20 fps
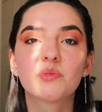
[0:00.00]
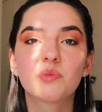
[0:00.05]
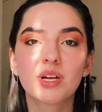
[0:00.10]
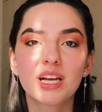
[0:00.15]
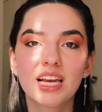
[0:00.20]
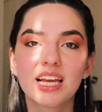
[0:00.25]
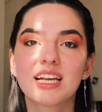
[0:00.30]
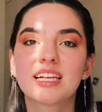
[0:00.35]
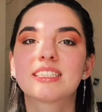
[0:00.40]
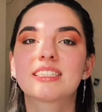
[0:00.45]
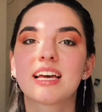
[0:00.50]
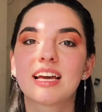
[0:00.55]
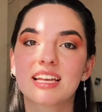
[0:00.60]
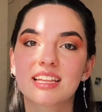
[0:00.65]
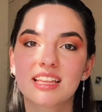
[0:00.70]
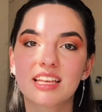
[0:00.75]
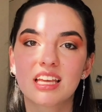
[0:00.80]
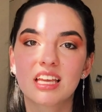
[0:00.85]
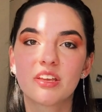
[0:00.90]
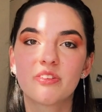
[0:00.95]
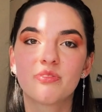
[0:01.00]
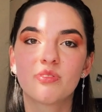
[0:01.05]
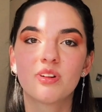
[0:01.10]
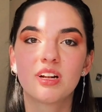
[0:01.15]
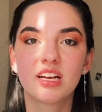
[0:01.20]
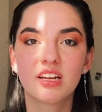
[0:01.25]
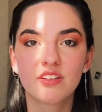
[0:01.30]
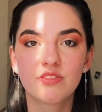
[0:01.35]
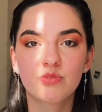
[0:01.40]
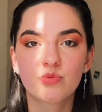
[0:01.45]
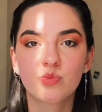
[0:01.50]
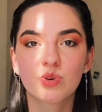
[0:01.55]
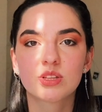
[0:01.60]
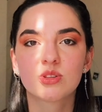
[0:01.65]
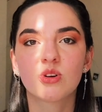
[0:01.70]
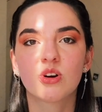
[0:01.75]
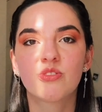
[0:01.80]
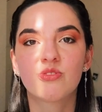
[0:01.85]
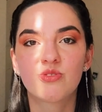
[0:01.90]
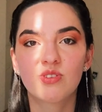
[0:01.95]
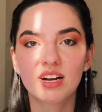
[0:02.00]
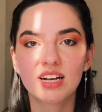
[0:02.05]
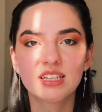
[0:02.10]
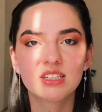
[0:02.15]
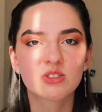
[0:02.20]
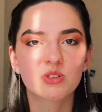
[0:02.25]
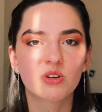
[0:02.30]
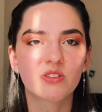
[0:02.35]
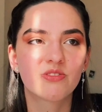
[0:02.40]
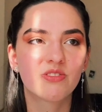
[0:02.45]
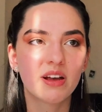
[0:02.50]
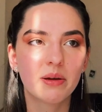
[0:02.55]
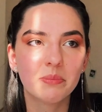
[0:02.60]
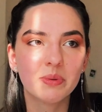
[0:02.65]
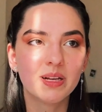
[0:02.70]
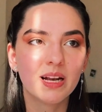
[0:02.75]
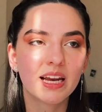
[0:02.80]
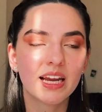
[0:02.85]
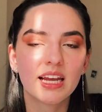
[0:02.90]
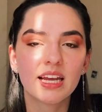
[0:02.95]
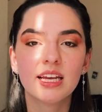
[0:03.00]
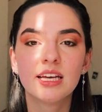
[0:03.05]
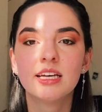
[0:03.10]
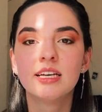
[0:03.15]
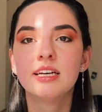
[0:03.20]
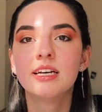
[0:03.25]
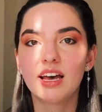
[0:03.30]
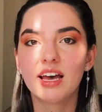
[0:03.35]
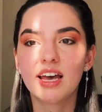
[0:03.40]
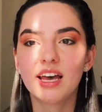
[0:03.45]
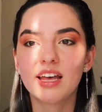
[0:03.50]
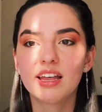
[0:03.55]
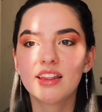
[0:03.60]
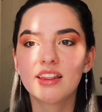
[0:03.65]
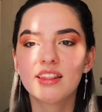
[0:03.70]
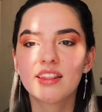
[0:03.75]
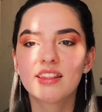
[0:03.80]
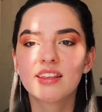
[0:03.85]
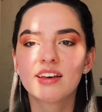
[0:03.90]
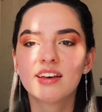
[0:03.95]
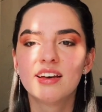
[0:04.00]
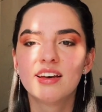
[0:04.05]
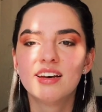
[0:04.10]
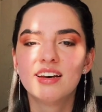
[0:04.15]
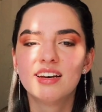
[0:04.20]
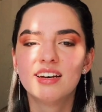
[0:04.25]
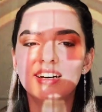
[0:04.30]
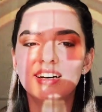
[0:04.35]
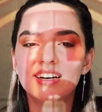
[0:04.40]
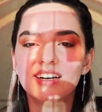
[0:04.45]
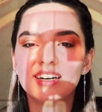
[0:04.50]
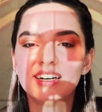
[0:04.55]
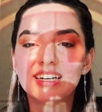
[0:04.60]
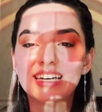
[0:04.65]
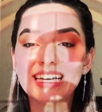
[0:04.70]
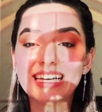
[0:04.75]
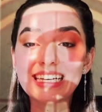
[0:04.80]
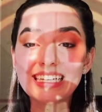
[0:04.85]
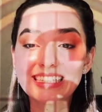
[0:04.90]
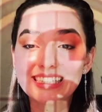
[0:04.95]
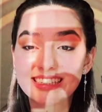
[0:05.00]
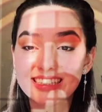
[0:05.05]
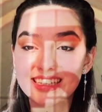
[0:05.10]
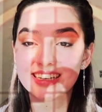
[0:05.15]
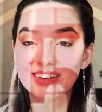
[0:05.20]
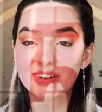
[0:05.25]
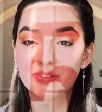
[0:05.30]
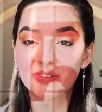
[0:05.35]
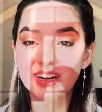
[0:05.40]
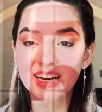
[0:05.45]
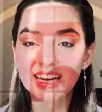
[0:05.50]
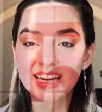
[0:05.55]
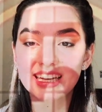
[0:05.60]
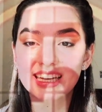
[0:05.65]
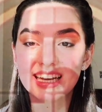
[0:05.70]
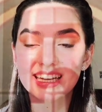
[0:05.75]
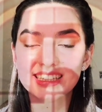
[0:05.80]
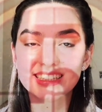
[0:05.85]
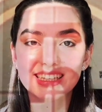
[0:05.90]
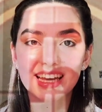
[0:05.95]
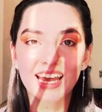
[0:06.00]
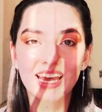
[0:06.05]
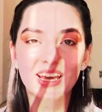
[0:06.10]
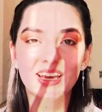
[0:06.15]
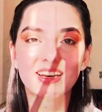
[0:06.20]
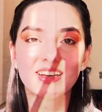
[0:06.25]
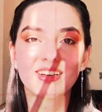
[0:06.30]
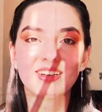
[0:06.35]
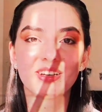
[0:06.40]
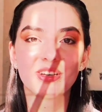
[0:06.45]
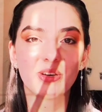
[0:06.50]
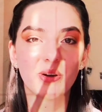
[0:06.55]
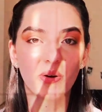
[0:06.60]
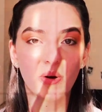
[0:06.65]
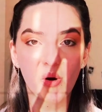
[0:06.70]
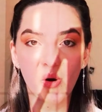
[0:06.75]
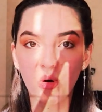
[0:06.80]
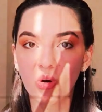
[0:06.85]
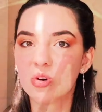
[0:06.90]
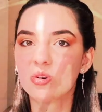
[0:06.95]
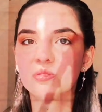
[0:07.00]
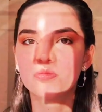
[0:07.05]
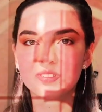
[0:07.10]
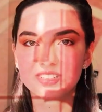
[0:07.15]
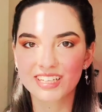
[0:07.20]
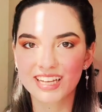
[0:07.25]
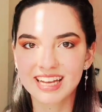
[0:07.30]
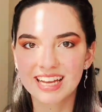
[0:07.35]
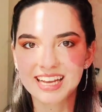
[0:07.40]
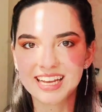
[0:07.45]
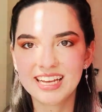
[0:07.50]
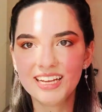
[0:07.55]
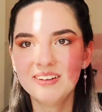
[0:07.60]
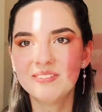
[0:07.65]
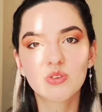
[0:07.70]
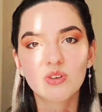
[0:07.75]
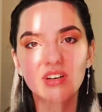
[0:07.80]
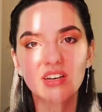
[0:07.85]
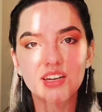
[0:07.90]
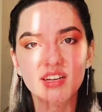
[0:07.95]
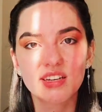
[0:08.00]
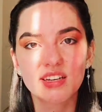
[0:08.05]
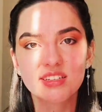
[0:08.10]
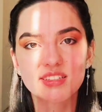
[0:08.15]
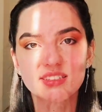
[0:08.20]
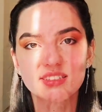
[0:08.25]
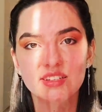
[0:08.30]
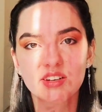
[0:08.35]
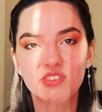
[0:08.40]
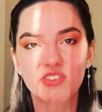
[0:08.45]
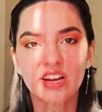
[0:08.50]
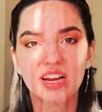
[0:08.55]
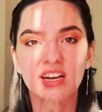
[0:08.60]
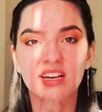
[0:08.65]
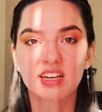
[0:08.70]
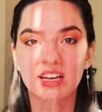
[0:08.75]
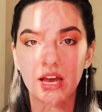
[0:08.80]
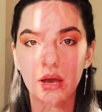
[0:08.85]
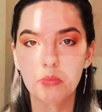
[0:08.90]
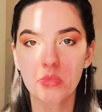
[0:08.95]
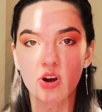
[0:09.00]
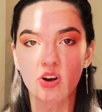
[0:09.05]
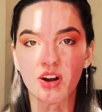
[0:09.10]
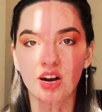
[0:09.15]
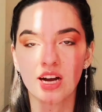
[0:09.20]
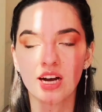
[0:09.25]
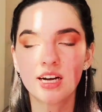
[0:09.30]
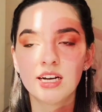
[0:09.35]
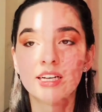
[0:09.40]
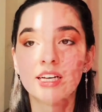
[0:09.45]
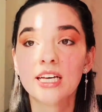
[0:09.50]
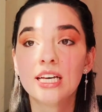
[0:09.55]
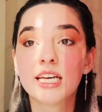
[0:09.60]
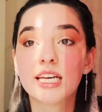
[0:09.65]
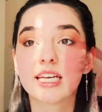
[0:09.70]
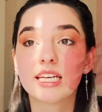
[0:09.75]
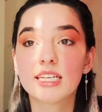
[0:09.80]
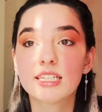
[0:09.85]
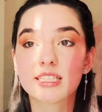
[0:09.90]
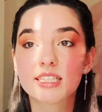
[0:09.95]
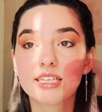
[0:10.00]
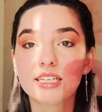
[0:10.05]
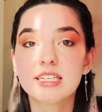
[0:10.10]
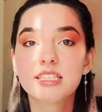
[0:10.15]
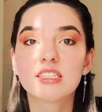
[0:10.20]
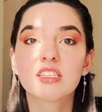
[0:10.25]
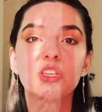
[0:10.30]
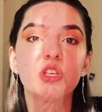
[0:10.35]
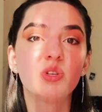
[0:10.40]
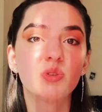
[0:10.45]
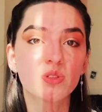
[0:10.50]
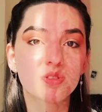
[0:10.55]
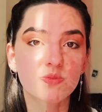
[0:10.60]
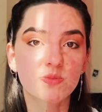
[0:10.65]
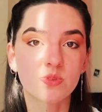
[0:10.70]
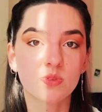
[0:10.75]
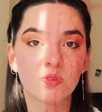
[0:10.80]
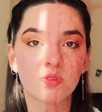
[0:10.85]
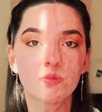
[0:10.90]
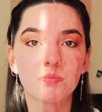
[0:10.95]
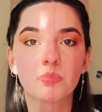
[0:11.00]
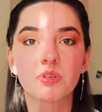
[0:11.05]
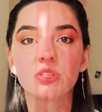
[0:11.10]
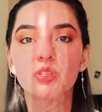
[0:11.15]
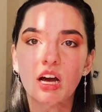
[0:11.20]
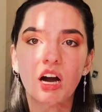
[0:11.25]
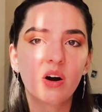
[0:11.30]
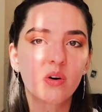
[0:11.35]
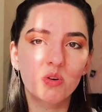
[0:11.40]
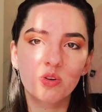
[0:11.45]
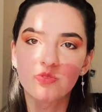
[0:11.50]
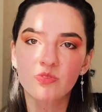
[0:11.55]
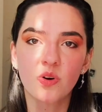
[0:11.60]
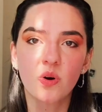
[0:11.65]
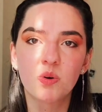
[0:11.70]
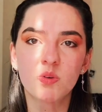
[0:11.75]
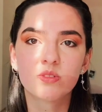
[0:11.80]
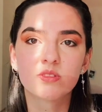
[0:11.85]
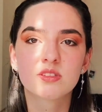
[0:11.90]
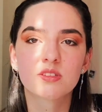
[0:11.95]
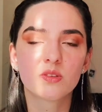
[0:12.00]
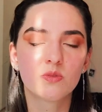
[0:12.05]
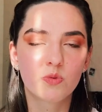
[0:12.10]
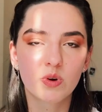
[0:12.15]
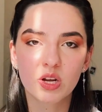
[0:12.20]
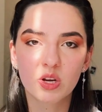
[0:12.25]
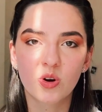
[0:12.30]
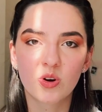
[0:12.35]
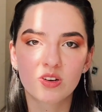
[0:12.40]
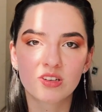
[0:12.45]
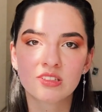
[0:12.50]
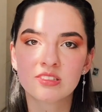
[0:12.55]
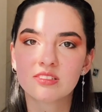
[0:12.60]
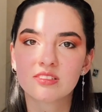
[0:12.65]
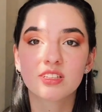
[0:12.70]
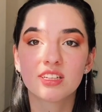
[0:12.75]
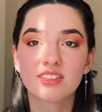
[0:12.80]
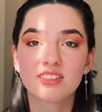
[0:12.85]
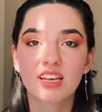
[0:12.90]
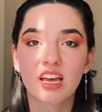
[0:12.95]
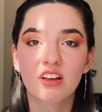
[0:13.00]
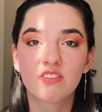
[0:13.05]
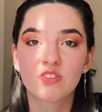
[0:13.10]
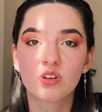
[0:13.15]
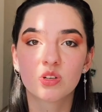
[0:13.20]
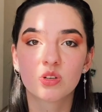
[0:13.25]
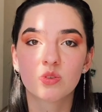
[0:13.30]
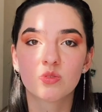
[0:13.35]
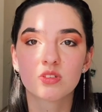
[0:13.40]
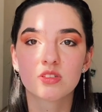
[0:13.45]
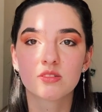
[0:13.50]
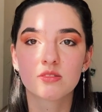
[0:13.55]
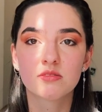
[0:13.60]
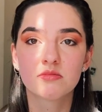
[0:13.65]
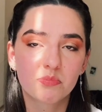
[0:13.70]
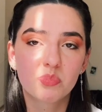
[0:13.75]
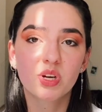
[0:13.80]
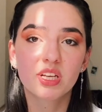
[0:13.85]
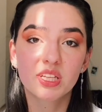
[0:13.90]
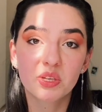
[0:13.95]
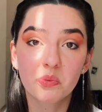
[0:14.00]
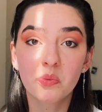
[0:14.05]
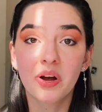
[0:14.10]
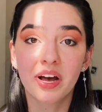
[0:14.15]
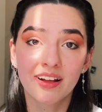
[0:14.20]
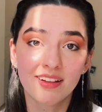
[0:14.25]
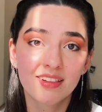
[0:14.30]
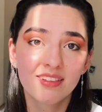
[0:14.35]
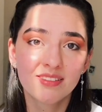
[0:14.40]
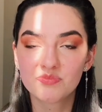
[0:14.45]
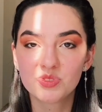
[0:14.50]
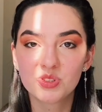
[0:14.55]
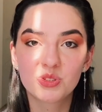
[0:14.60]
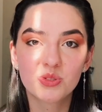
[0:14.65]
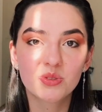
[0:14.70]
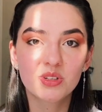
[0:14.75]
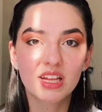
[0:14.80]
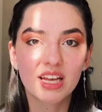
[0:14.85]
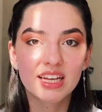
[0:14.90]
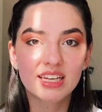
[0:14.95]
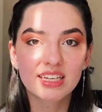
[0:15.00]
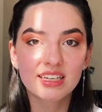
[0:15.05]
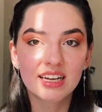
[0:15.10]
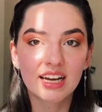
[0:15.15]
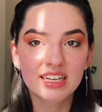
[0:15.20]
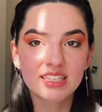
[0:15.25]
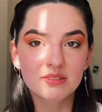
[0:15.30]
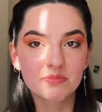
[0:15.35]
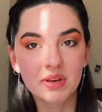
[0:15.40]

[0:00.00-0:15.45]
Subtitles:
really exciting if you live with your friends or family, and it really can take your whole day. You don't need necessarily a camera. It is useful, but our phones record and take photos pretty well. Do like a nice